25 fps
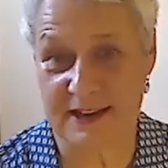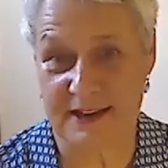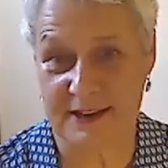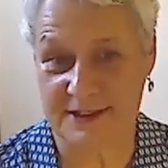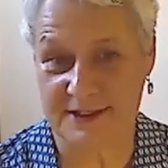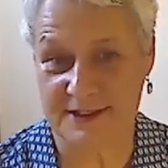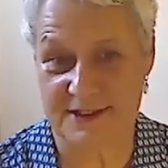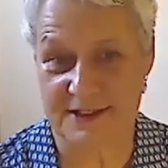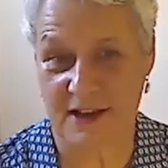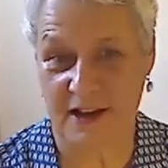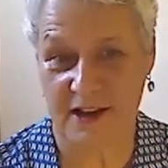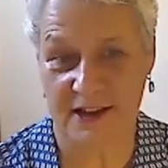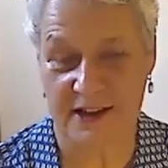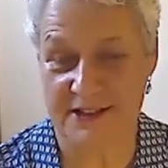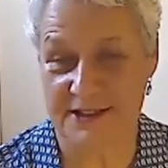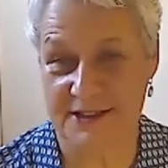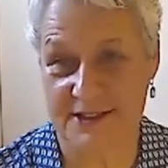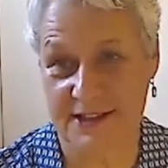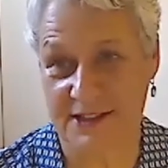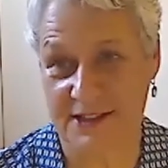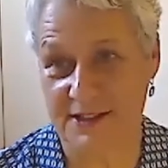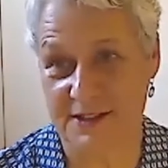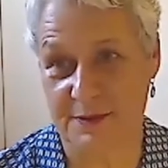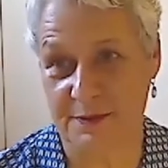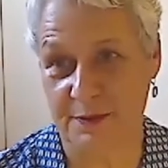as Kylie
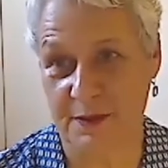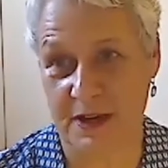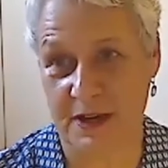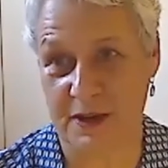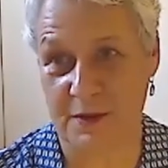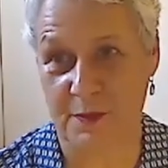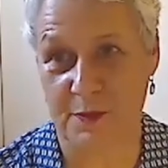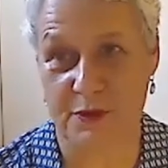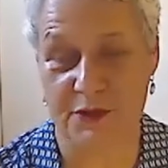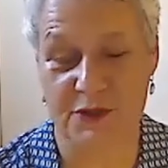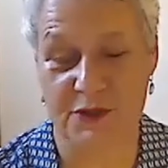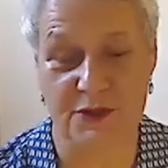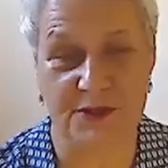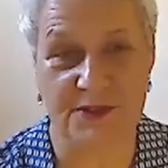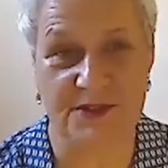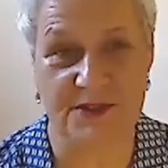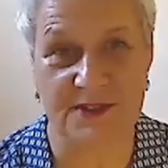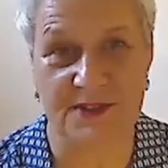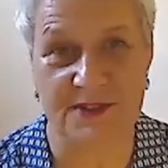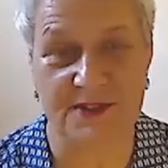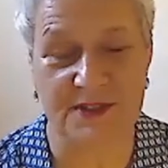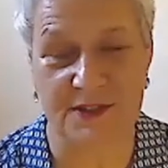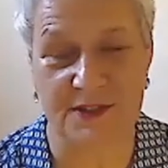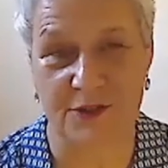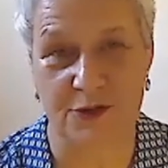says, many
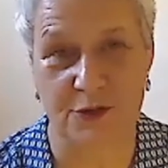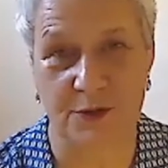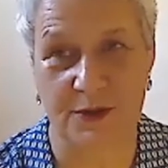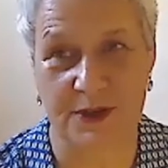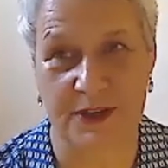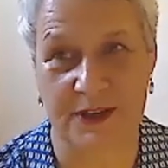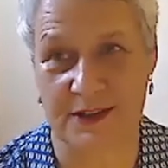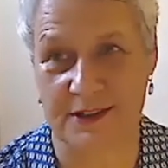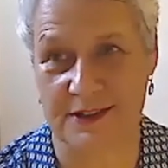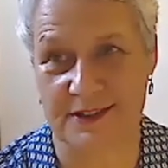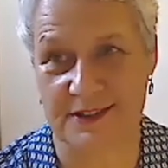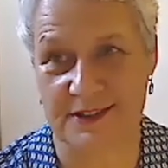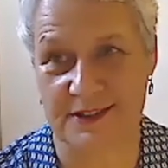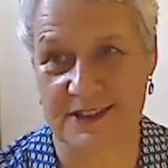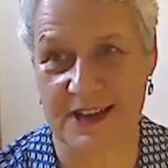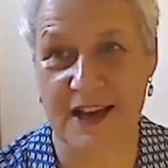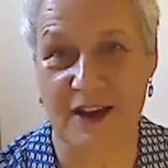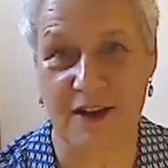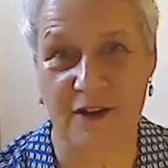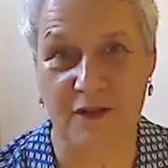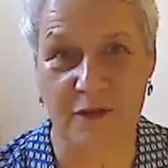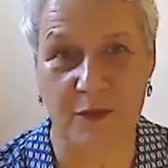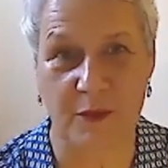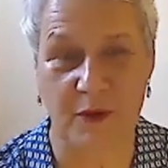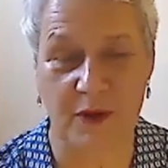producers are doing it
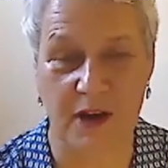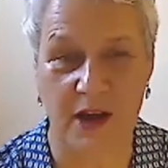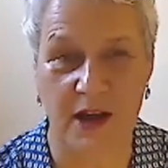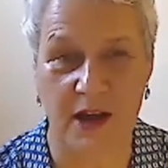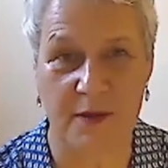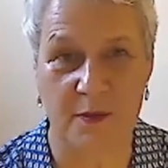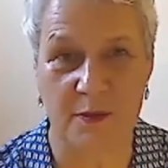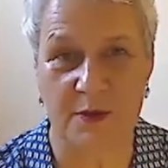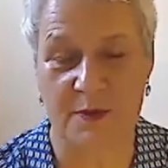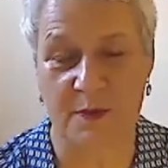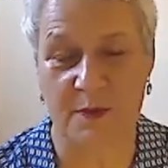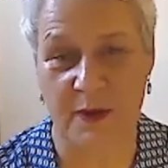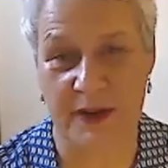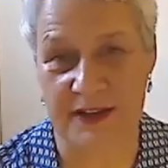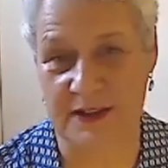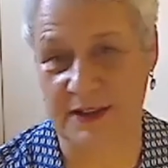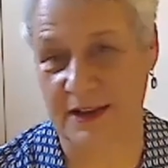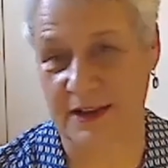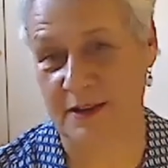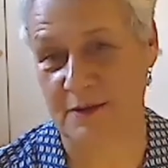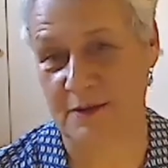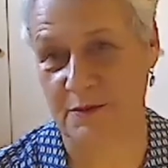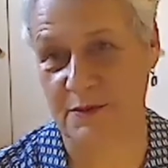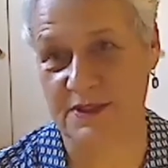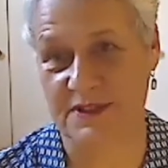tough. Well, I've
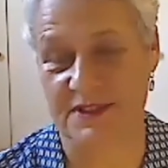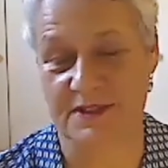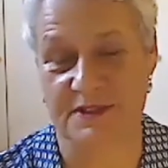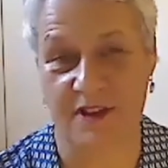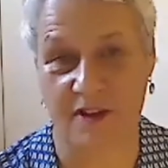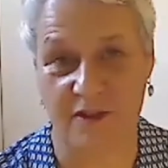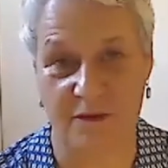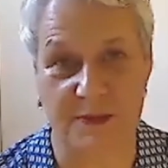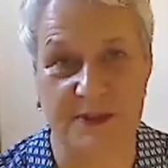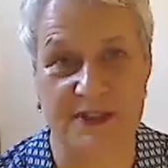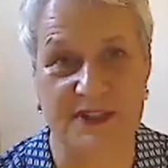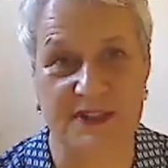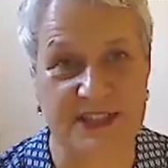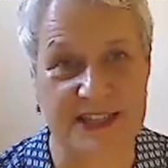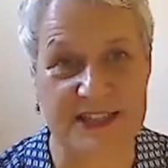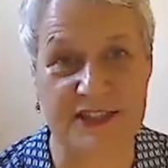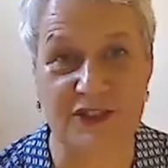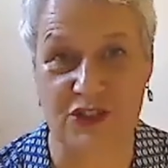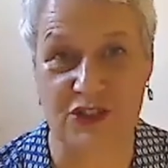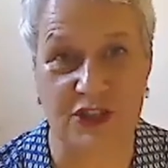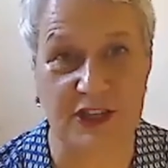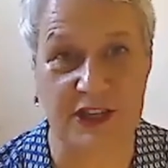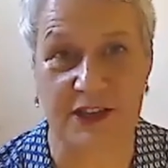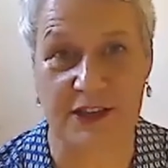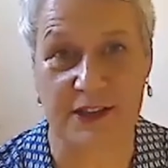been
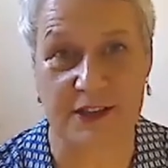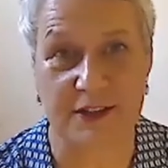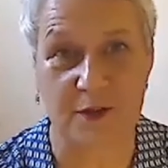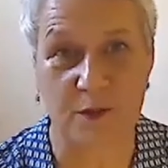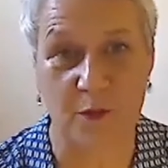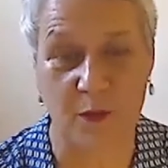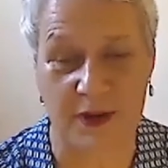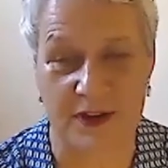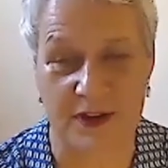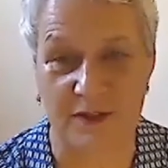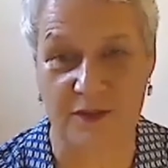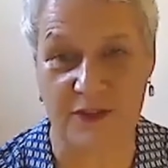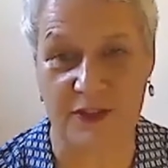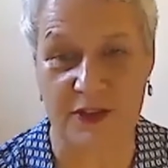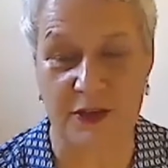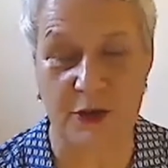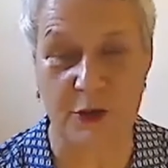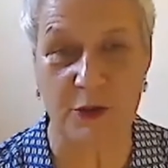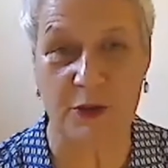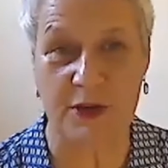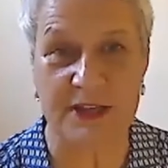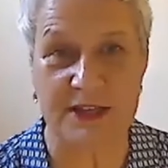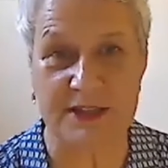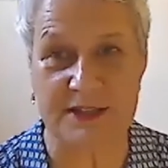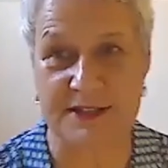teaching at one of the
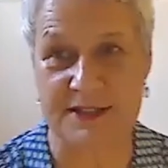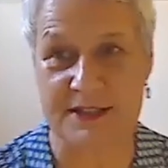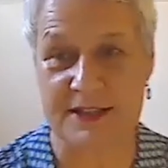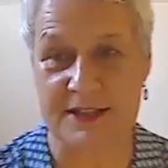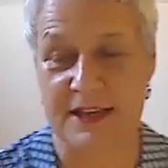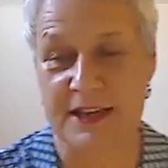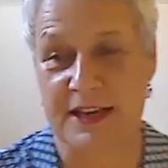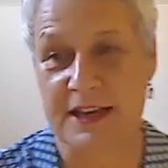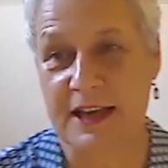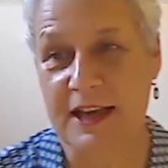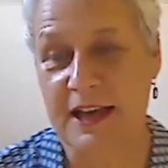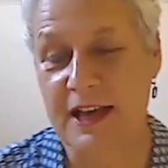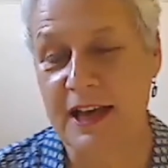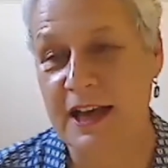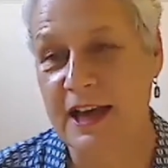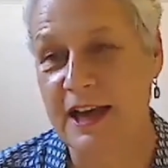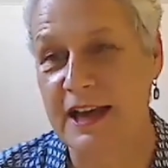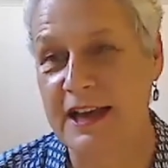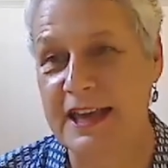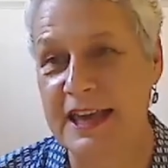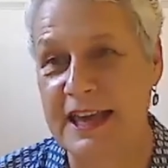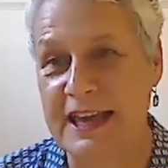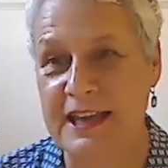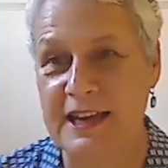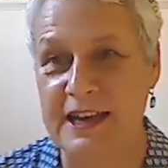unis
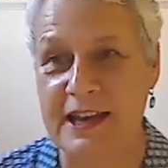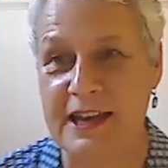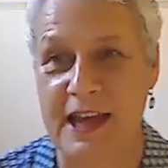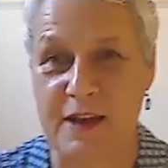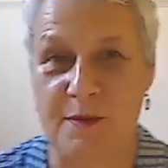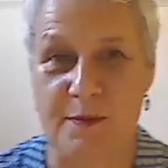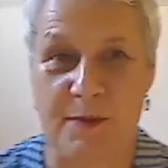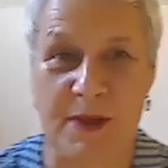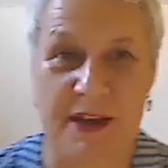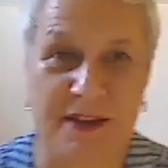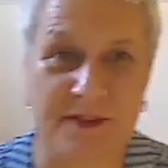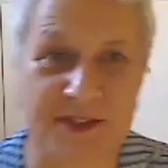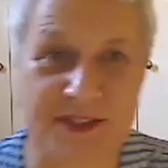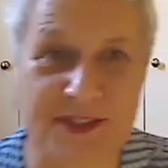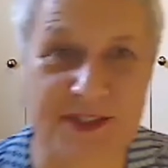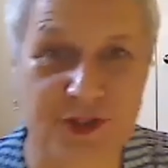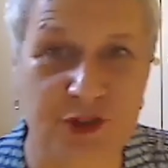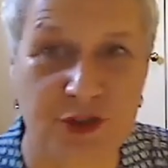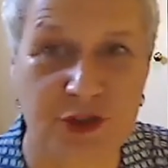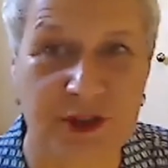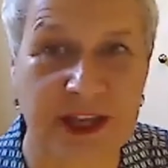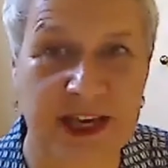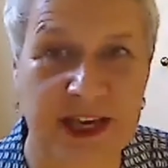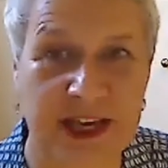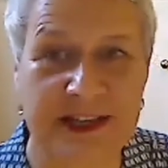again, and many of us
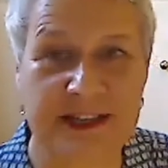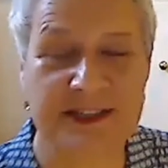do that.